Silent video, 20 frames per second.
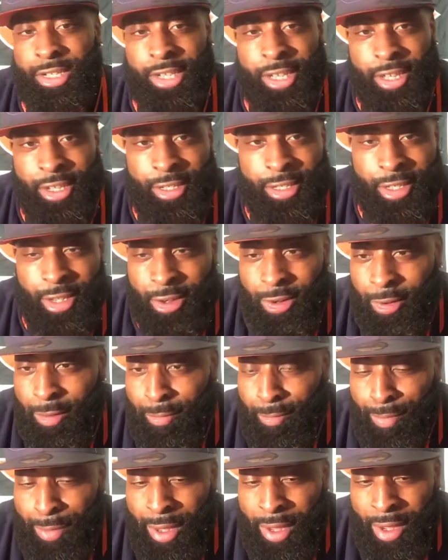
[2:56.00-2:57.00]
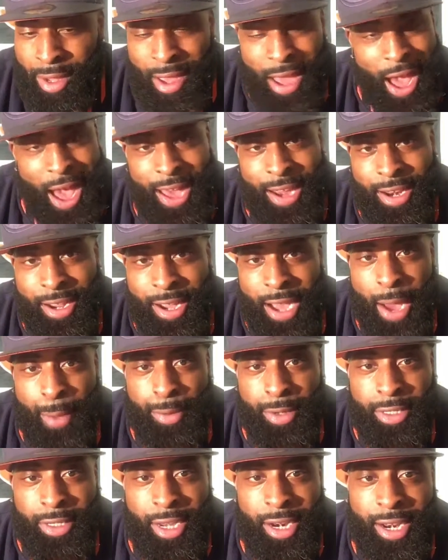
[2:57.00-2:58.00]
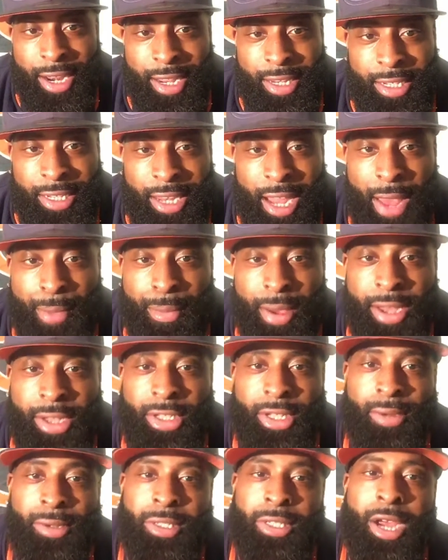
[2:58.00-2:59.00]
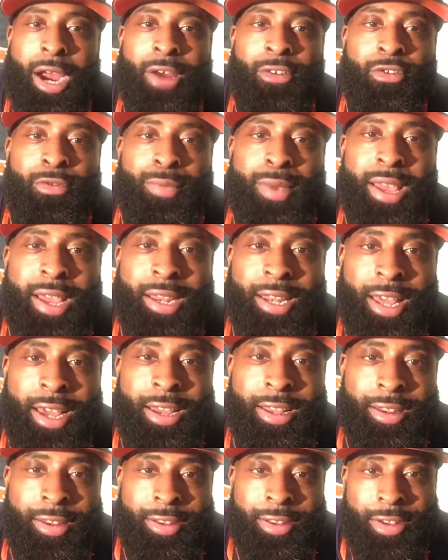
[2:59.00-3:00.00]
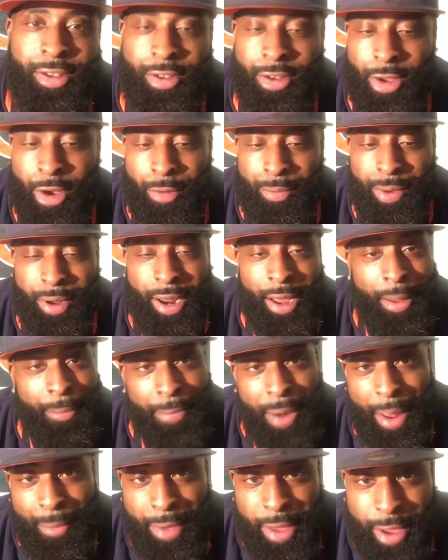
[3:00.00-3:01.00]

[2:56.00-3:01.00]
tickets, so I ain't accomplished none of that tonight, man, so I'm sorry for being late, you know, but I'm